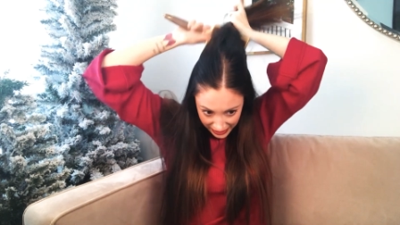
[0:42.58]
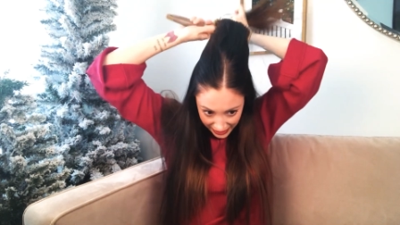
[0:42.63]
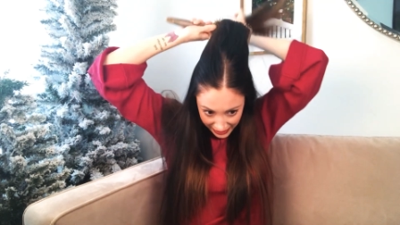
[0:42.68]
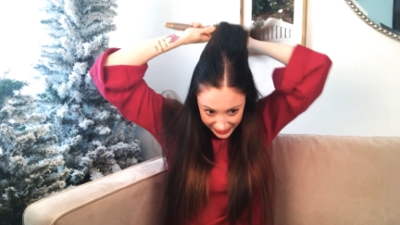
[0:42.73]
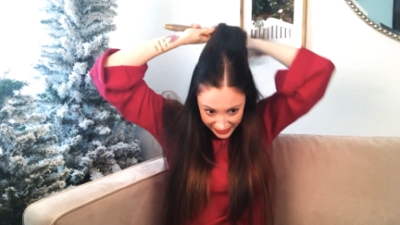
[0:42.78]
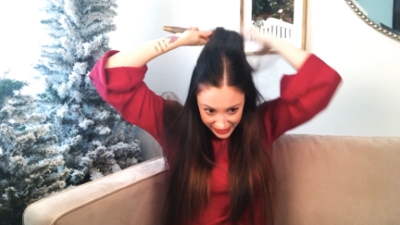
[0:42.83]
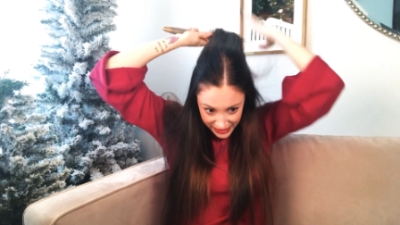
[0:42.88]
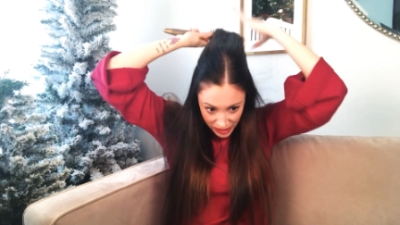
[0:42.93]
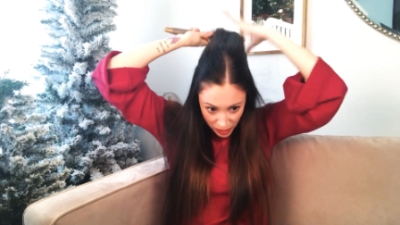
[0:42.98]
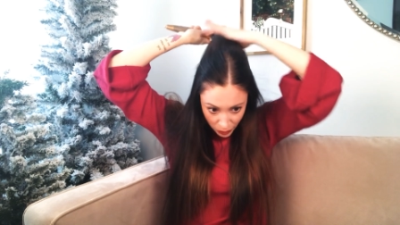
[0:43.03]
I
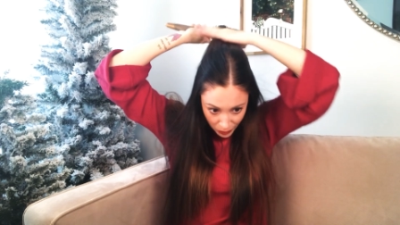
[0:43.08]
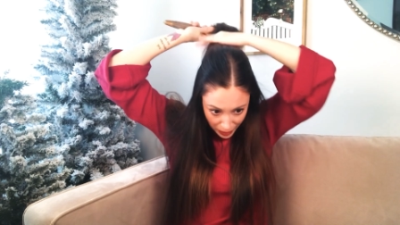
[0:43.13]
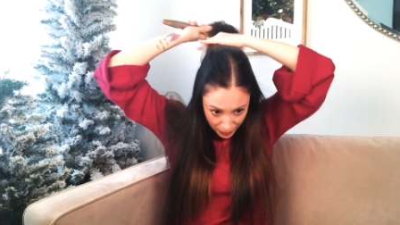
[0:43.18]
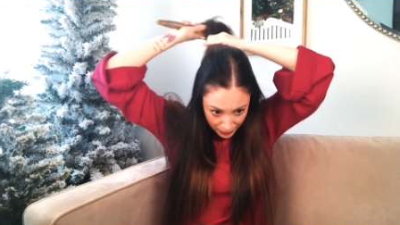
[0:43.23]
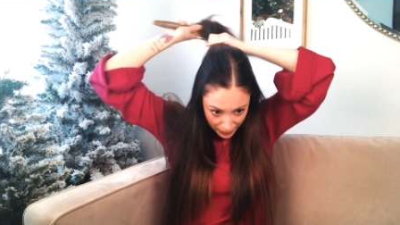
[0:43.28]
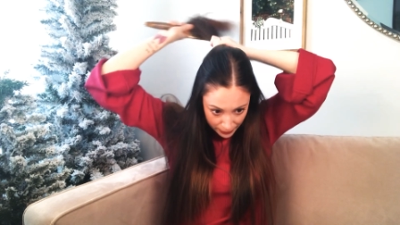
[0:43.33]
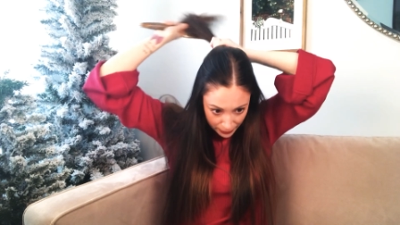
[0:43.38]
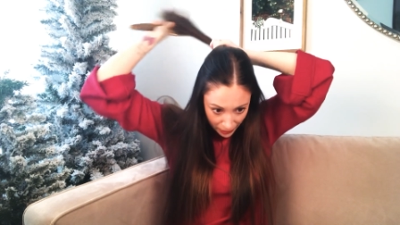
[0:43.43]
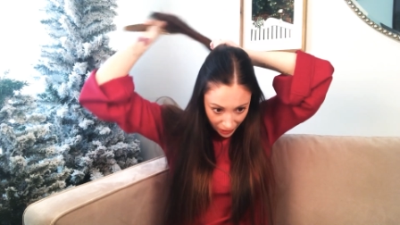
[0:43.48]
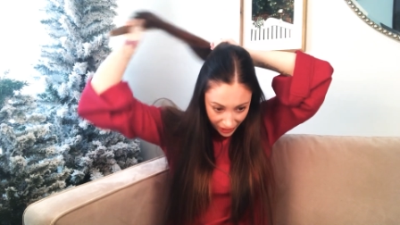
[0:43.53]
still want
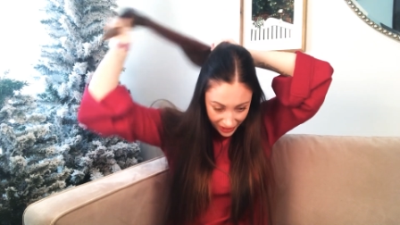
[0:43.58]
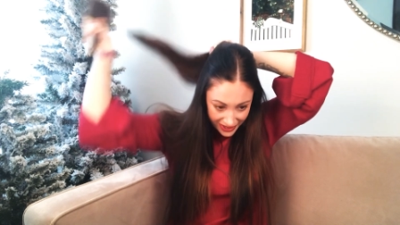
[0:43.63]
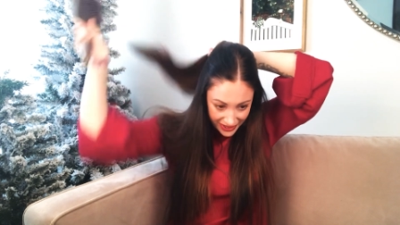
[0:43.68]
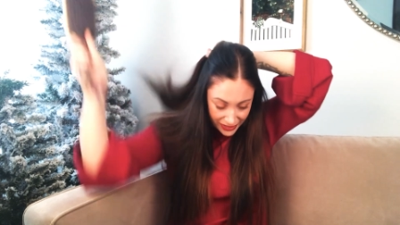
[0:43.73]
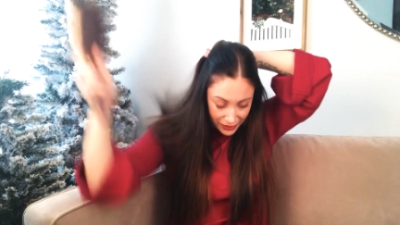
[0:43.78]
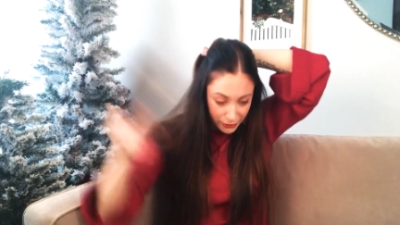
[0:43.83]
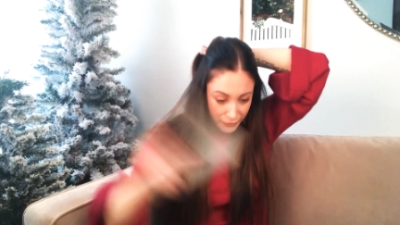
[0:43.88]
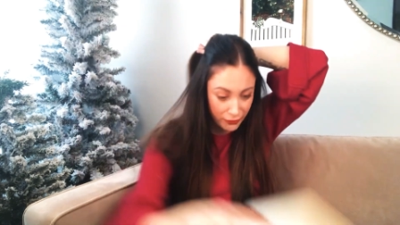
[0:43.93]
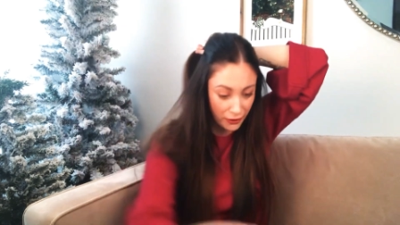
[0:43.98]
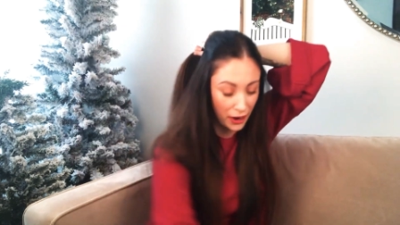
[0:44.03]
my part in
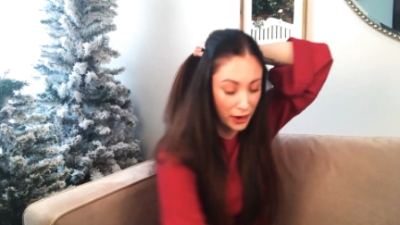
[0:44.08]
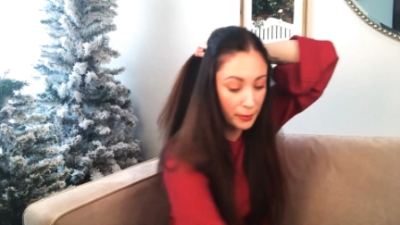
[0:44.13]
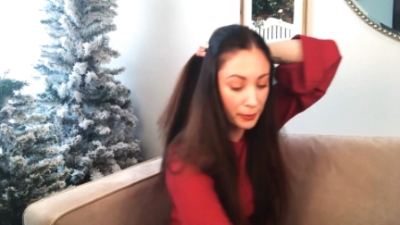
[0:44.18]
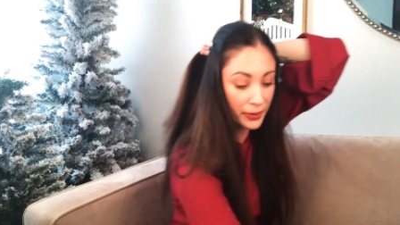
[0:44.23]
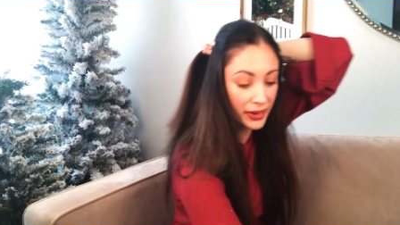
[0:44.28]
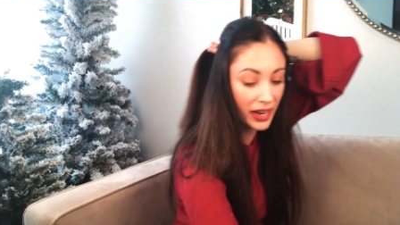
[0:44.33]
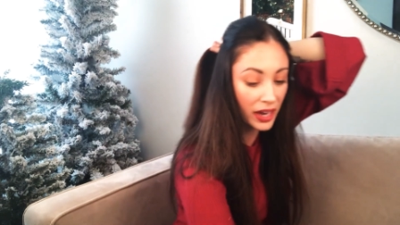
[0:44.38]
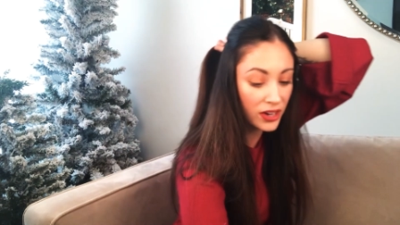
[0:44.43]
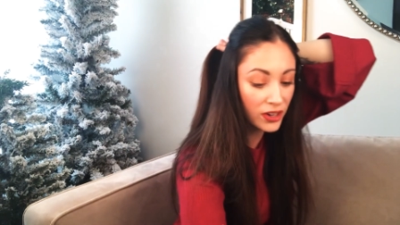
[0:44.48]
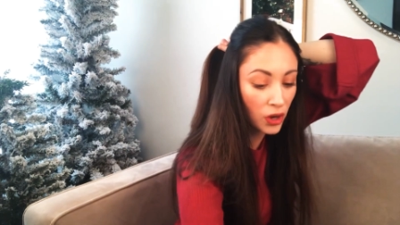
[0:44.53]
the front,
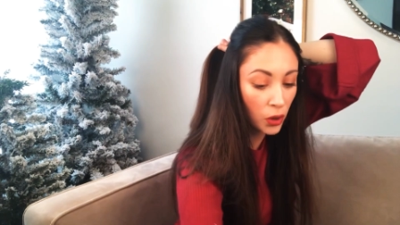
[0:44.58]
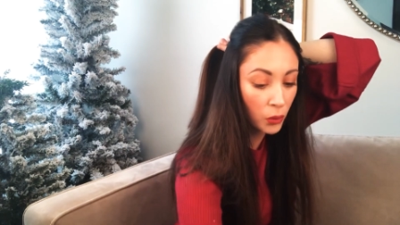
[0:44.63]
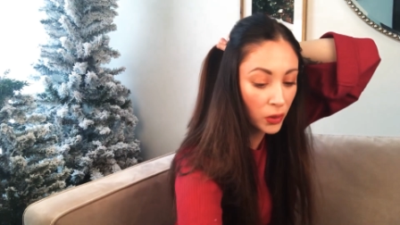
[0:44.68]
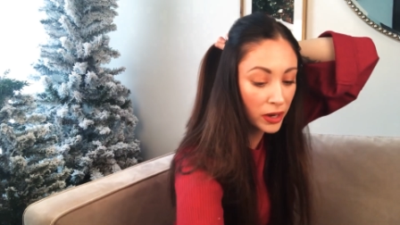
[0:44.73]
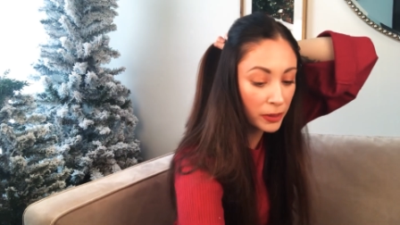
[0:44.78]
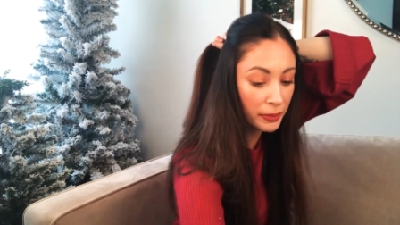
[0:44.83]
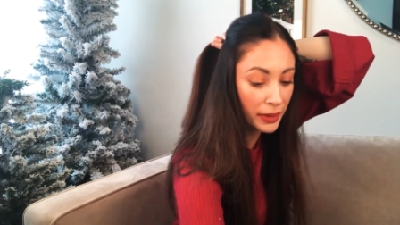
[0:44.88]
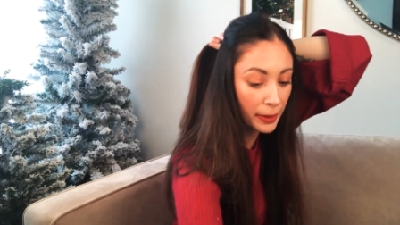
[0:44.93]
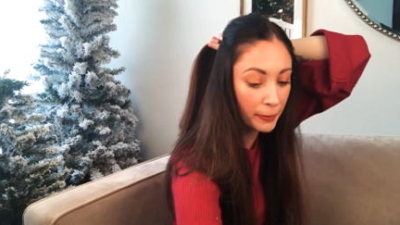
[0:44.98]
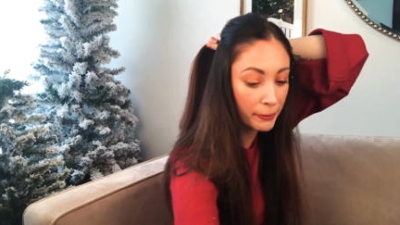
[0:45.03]
but I don't want
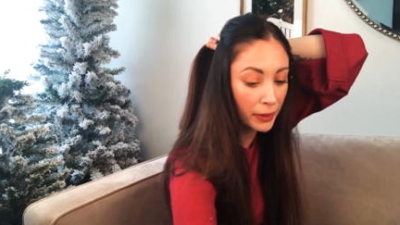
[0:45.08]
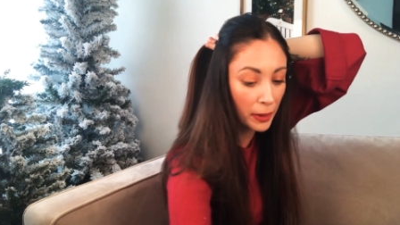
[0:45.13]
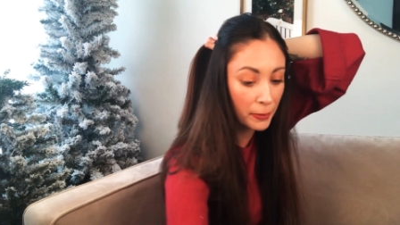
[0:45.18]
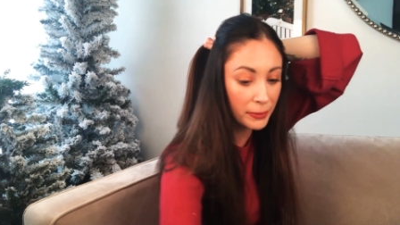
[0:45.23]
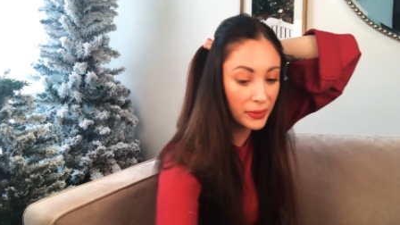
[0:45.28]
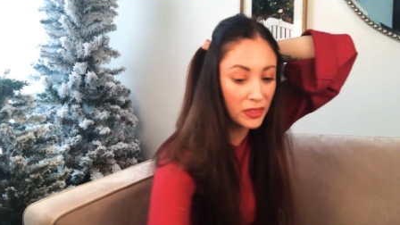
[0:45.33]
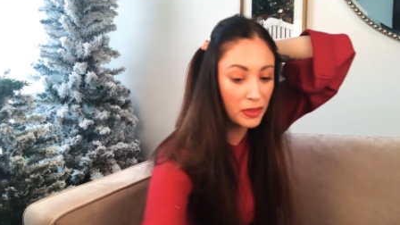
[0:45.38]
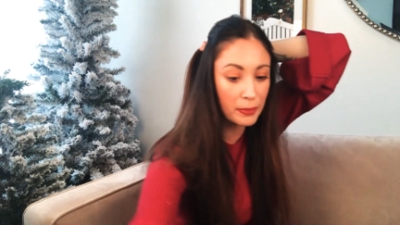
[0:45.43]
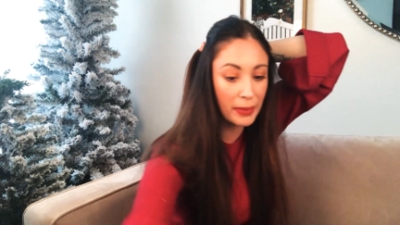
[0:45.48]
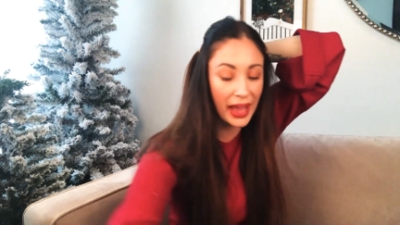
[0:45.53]
a big bump
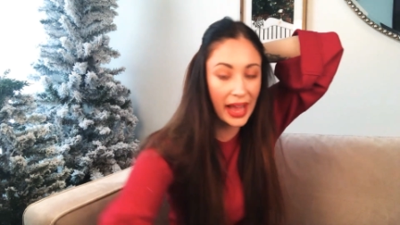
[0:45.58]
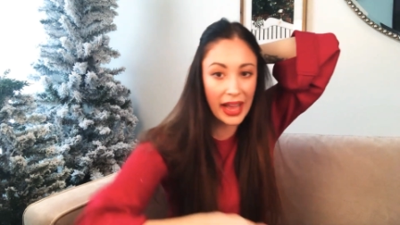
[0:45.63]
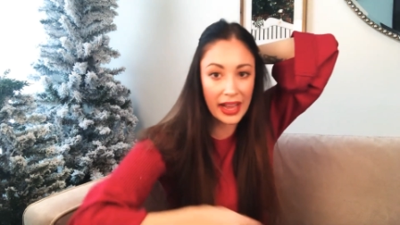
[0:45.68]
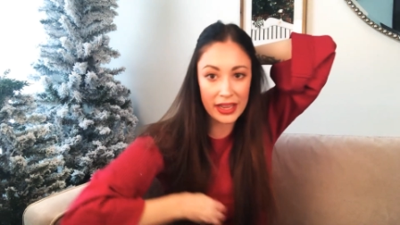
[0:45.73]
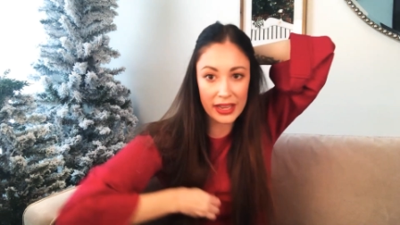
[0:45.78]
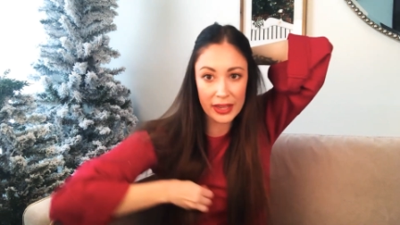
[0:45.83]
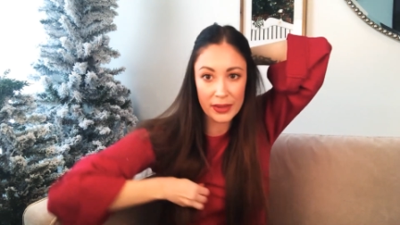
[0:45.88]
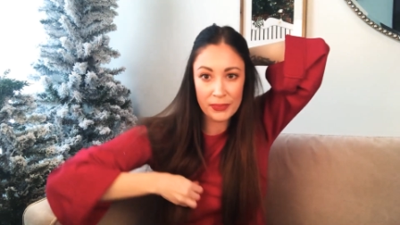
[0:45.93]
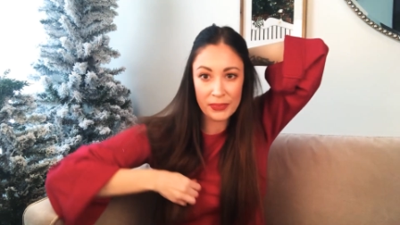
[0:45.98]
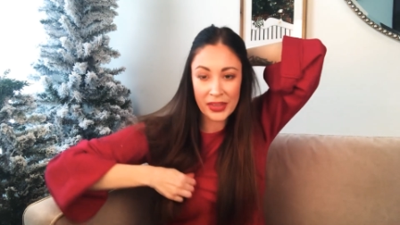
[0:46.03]
in the
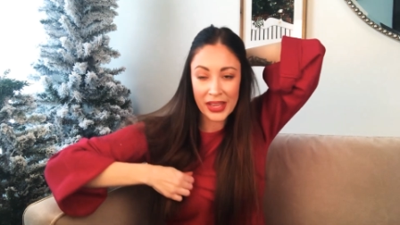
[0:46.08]
back.